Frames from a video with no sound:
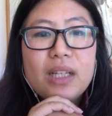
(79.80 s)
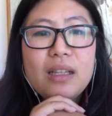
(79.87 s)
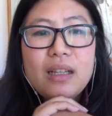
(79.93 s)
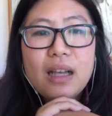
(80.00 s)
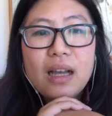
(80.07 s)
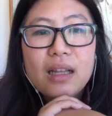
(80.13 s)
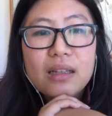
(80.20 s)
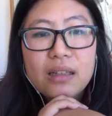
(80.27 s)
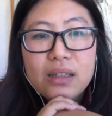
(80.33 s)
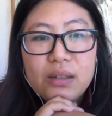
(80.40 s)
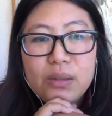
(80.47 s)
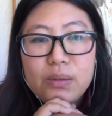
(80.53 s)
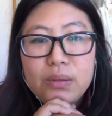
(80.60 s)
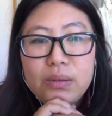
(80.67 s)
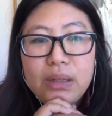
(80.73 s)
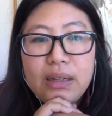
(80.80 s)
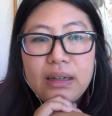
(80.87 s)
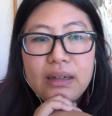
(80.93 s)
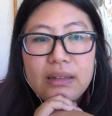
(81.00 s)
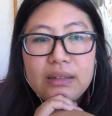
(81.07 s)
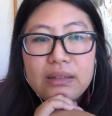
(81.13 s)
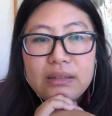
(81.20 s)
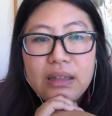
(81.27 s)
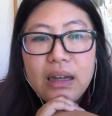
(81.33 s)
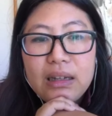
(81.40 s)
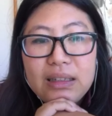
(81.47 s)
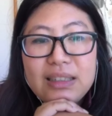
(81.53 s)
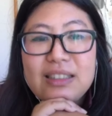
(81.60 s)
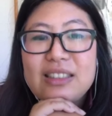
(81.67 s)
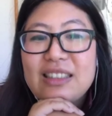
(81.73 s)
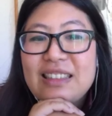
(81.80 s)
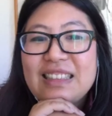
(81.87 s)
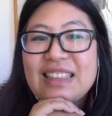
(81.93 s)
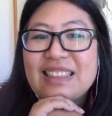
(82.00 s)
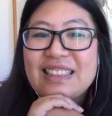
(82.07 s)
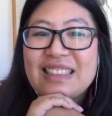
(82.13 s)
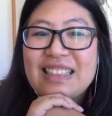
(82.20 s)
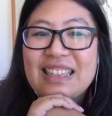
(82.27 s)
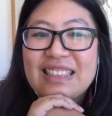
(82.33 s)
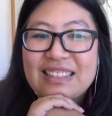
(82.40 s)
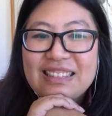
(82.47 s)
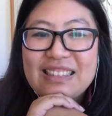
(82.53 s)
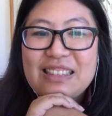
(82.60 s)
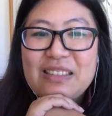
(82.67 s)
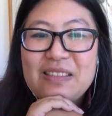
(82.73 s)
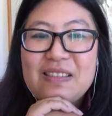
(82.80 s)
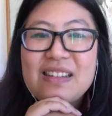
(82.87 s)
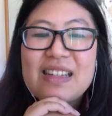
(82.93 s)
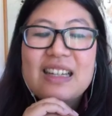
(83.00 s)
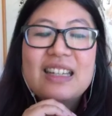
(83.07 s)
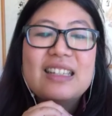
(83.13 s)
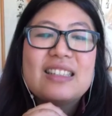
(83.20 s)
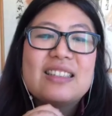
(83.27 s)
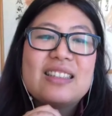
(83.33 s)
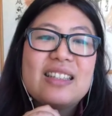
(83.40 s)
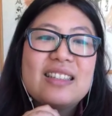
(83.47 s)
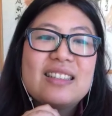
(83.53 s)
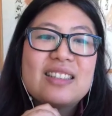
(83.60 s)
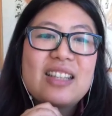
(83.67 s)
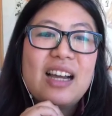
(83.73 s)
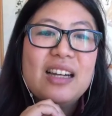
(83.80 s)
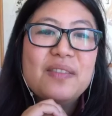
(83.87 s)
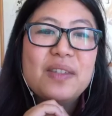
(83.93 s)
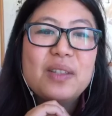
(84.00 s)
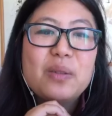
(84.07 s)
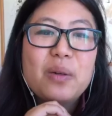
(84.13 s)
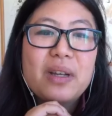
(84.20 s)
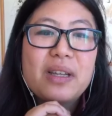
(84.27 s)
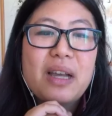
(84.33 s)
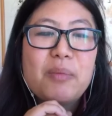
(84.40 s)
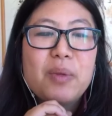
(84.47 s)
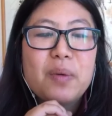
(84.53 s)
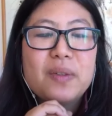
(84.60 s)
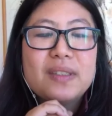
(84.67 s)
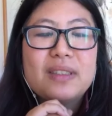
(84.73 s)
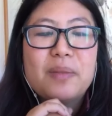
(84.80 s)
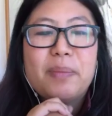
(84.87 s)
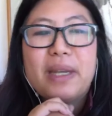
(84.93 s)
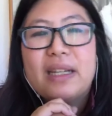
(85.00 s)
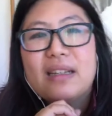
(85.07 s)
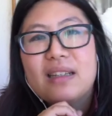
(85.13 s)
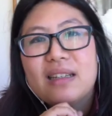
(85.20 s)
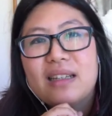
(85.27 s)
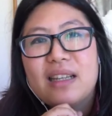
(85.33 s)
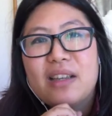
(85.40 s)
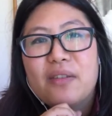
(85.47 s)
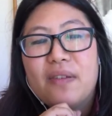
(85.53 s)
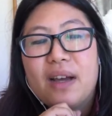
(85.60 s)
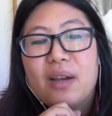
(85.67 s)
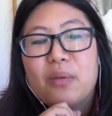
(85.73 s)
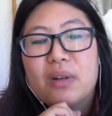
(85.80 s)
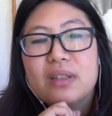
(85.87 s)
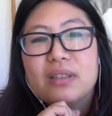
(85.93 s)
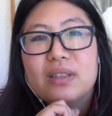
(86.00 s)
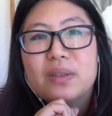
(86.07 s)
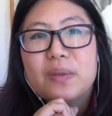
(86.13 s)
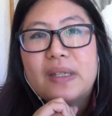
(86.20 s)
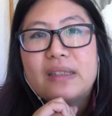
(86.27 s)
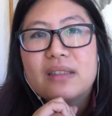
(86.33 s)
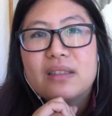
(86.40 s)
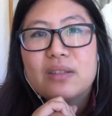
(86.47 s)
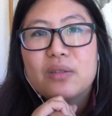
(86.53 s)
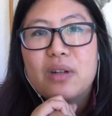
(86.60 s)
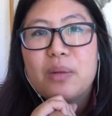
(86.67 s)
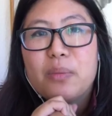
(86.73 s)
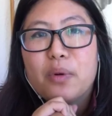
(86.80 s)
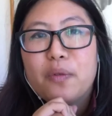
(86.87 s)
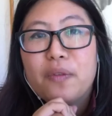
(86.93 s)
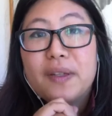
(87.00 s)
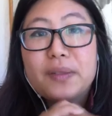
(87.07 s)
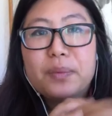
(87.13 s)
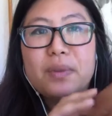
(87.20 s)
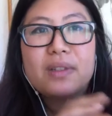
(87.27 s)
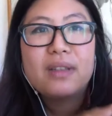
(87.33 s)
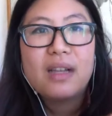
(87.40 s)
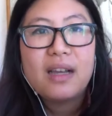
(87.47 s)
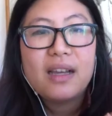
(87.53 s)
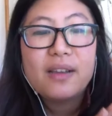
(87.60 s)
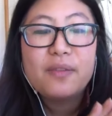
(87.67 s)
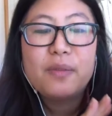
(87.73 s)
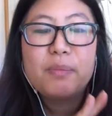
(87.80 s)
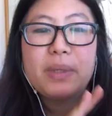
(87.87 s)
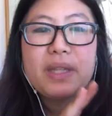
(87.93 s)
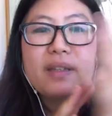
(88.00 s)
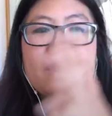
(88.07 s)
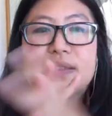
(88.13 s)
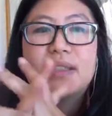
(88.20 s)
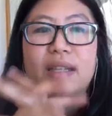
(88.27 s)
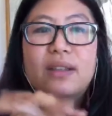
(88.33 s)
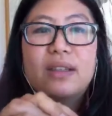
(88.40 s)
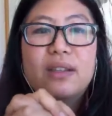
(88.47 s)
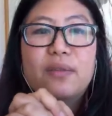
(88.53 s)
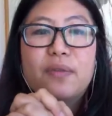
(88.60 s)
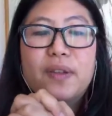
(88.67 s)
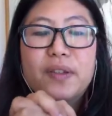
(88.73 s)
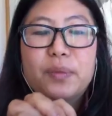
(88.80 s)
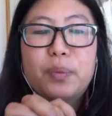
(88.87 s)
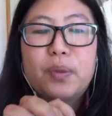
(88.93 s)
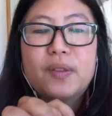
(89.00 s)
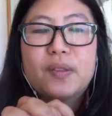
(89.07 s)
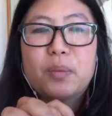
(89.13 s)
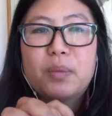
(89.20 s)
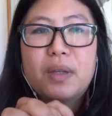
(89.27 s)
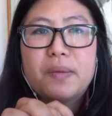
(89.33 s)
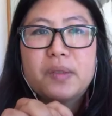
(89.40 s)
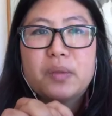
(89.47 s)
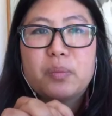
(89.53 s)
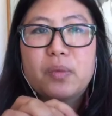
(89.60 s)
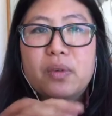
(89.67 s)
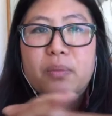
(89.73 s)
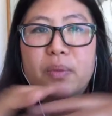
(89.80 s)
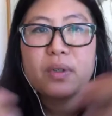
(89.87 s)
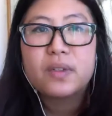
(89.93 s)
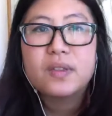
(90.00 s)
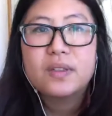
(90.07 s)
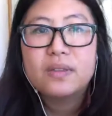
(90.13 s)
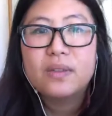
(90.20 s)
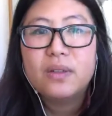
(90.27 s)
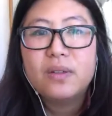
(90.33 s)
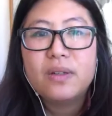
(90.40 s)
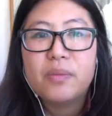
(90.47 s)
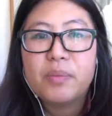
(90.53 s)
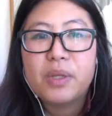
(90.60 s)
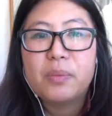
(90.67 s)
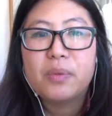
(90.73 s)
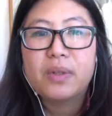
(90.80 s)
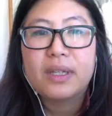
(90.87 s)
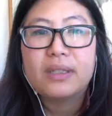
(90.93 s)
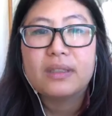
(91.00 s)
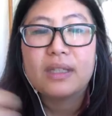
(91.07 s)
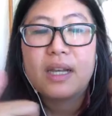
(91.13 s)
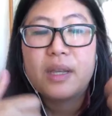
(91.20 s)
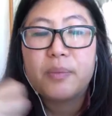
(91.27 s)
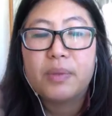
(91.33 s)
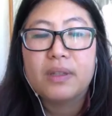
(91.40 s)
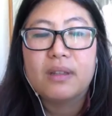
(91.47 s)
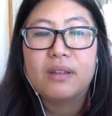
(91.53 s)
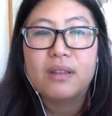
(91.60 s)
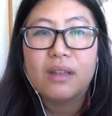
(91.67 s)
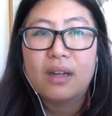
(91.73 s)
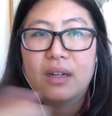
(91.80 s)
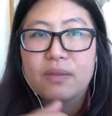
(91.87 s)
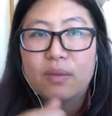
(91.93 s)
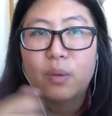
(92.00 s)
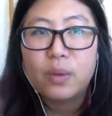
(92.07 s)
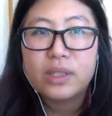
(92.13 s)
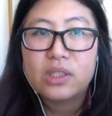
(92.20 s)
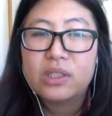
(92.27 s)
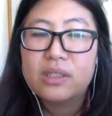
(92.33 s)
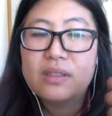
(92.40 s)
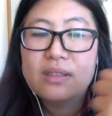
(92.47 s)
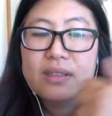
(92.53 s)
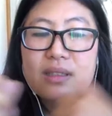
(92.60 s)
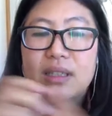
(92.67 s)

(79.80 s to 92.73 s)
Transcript: Hello, La Gonzalez Nieto. So it's kind of annoying. I'm always debating if I want to do Instagram or Facebook Live, because I think Facebook sometimes is more personal and people can type in a lot of questions.